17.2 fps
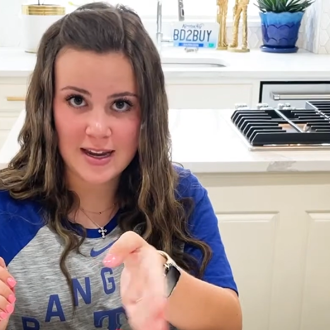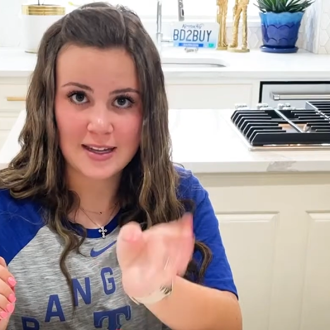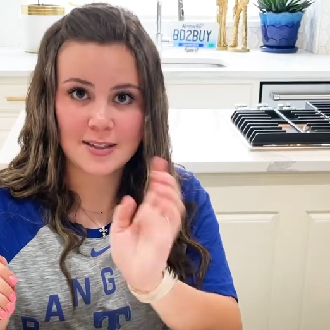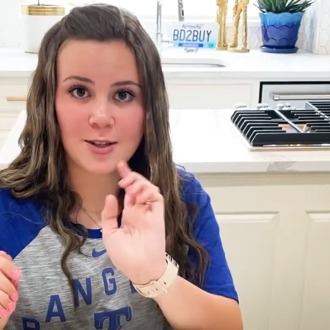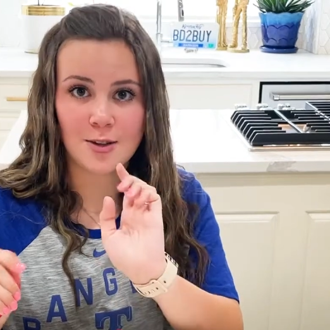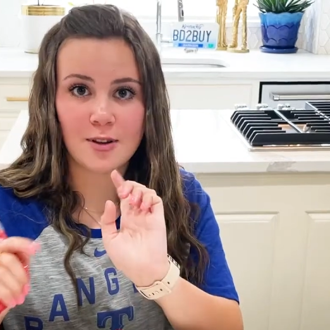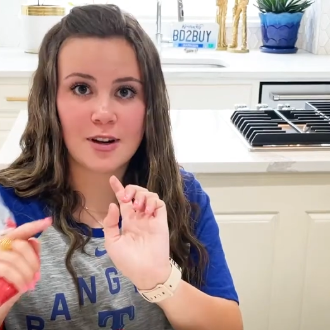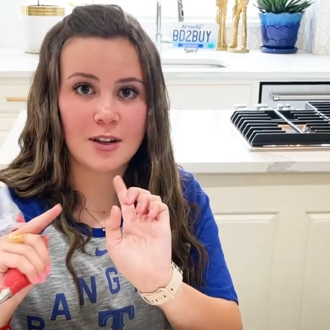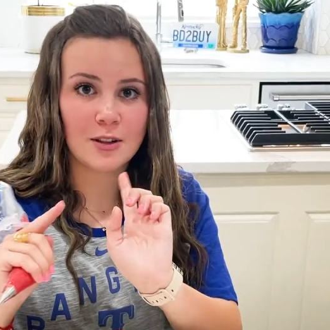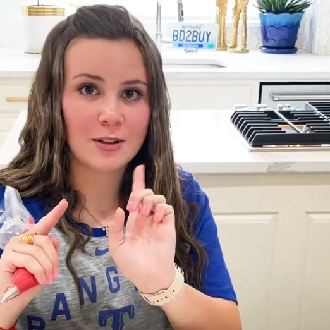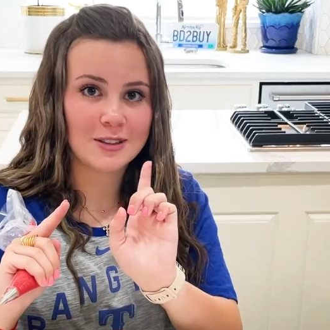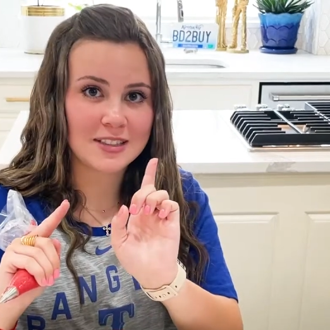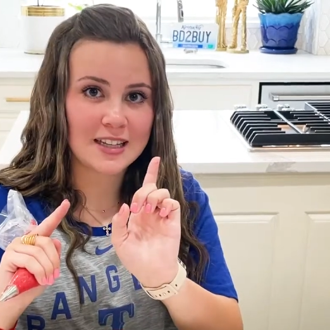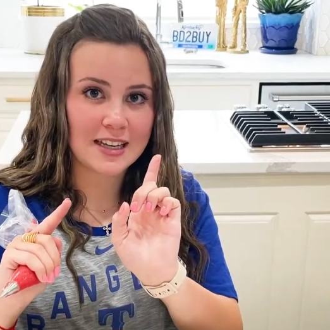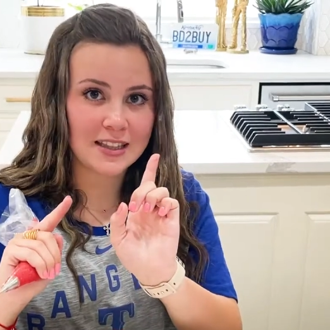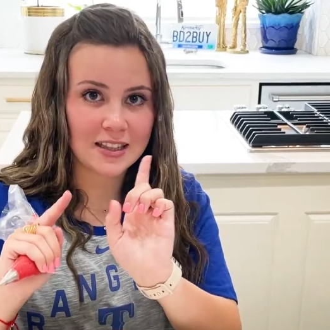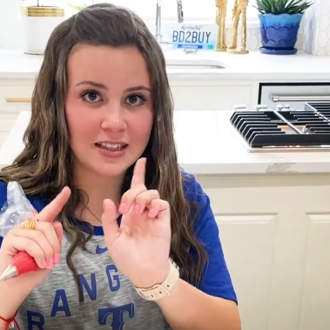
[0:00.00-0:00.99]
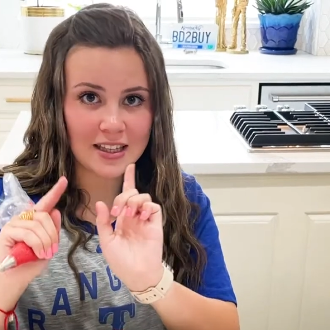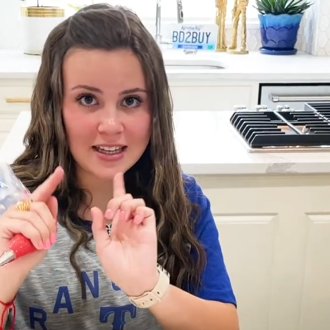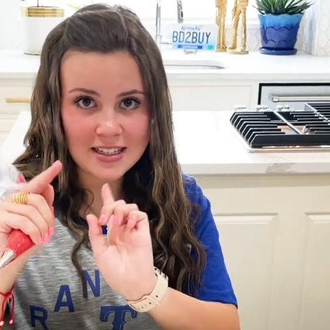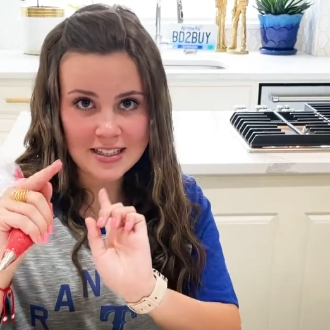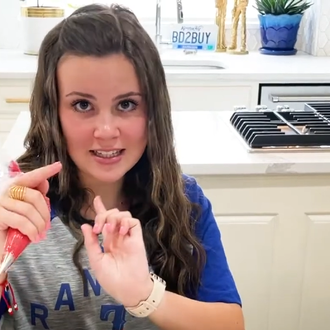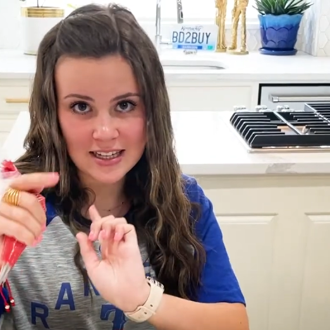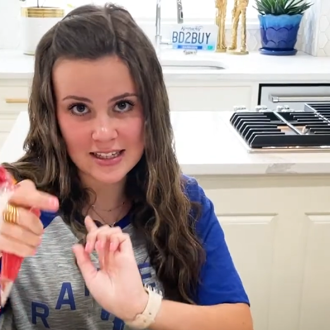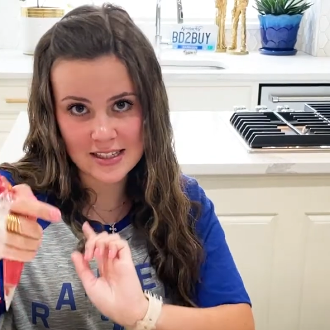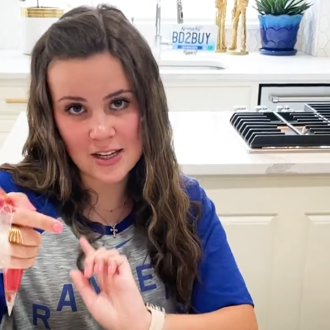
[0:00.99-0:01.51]
so that it looks like the
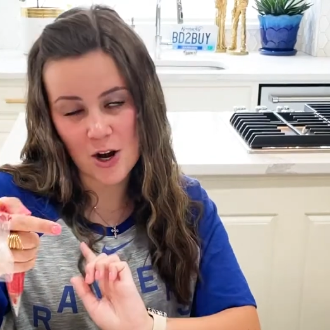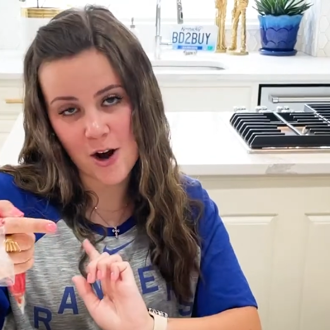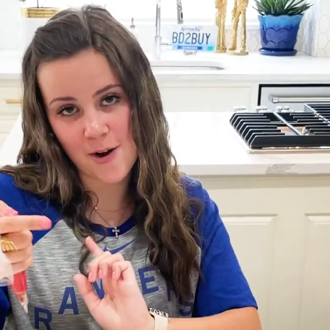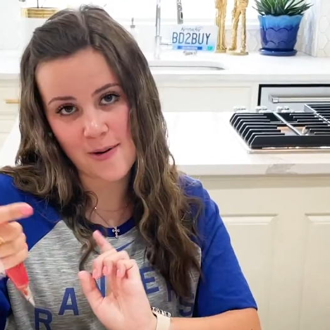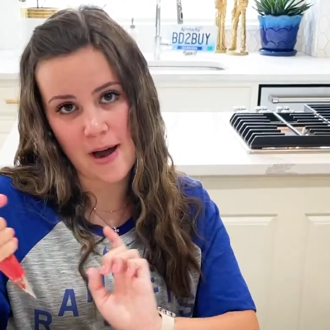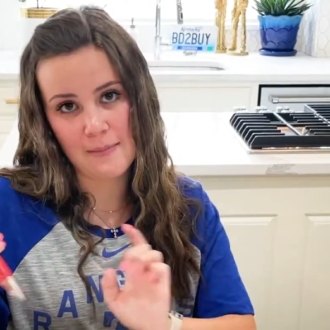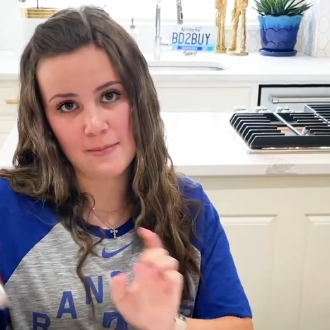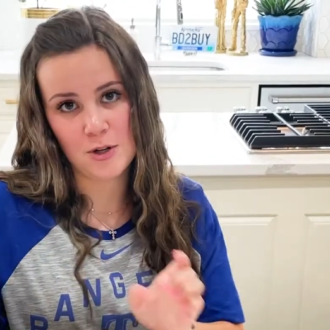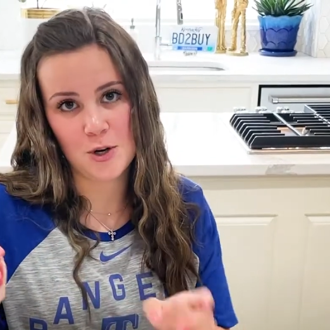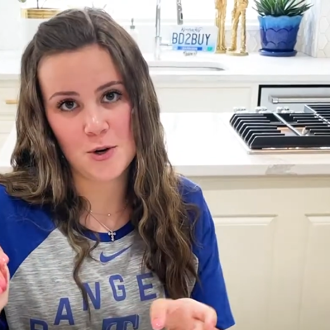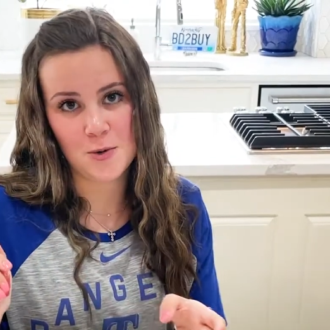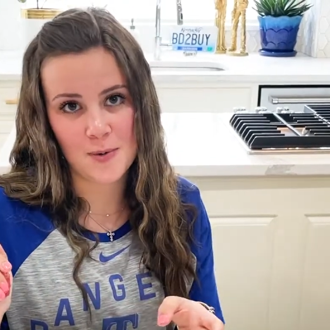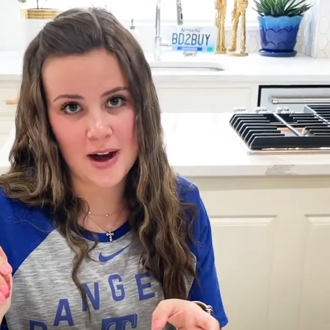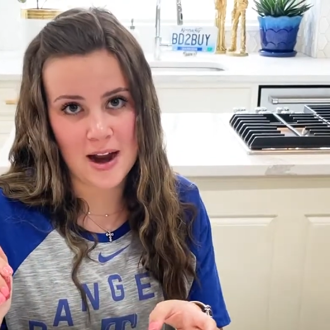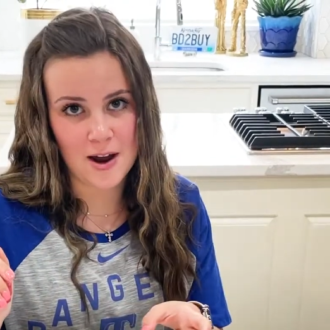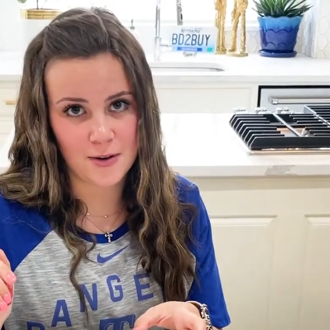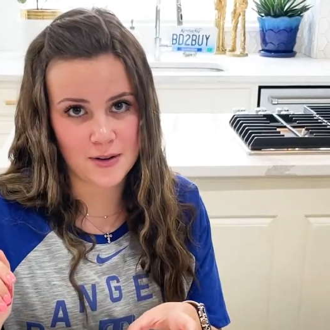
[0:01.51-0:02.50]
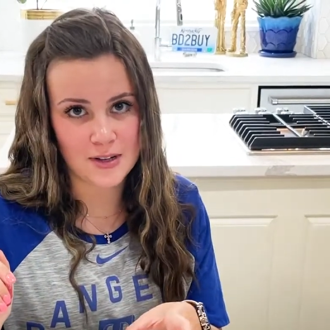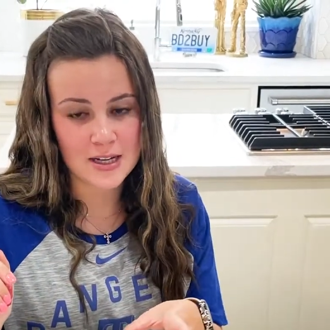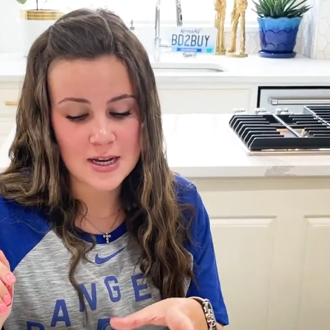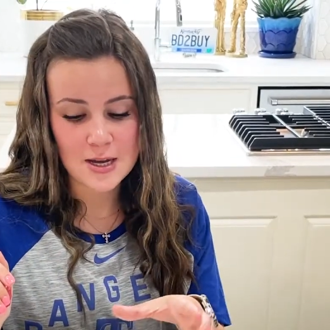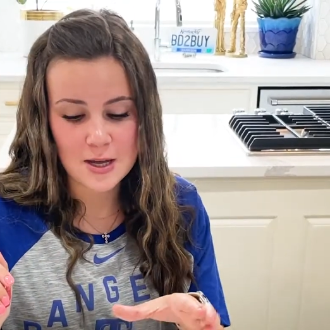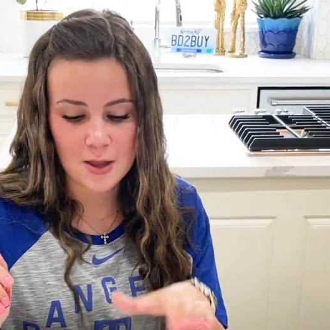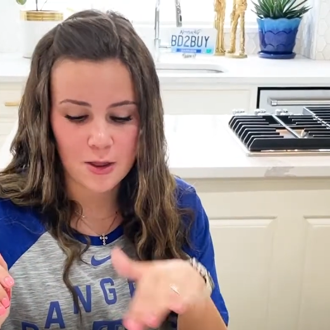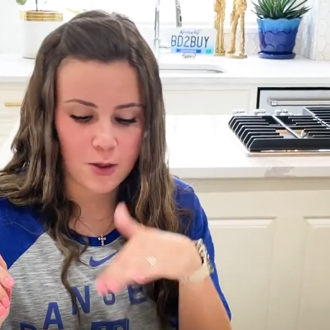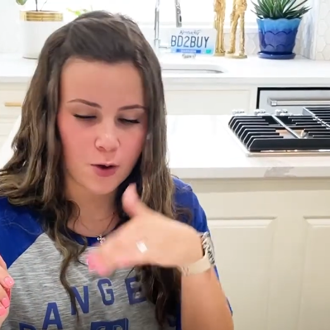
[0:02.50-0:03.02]
laces are wrapped around
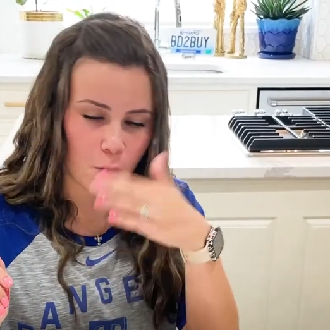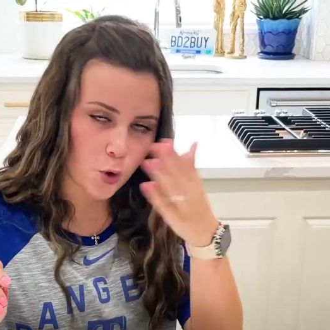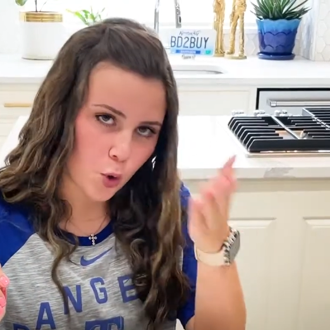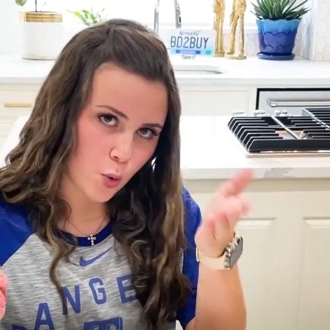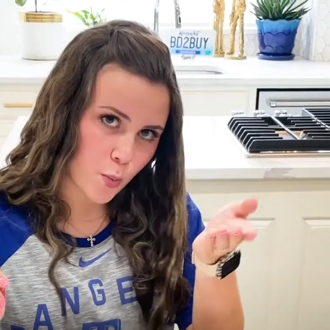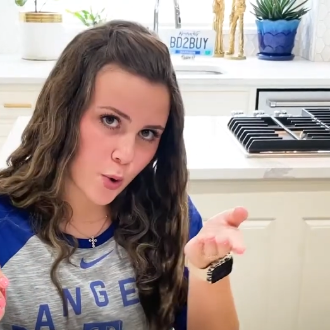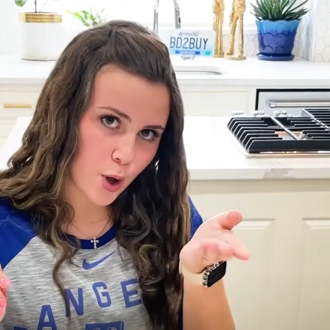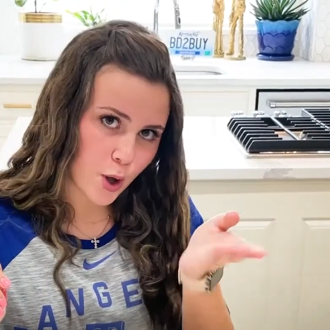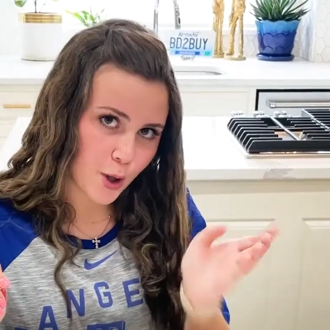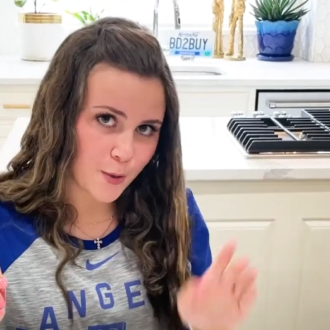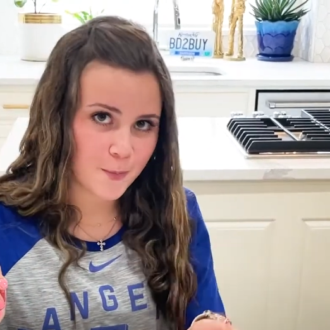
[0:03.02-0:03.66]
the whole ball.